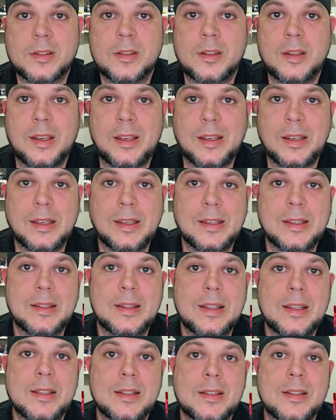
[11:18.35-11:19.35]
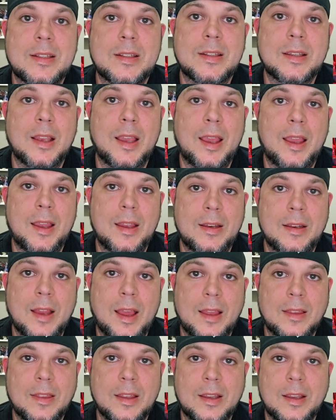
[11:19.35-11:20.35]
He needed this, and
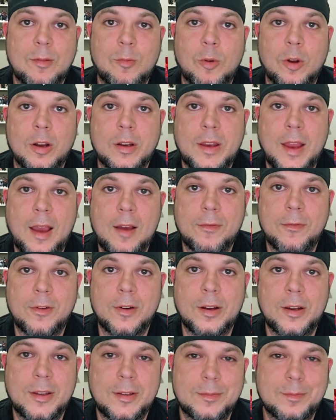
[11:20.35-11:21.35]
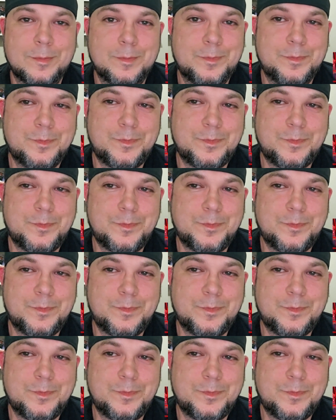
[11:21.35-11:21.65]
I think it worked out for him.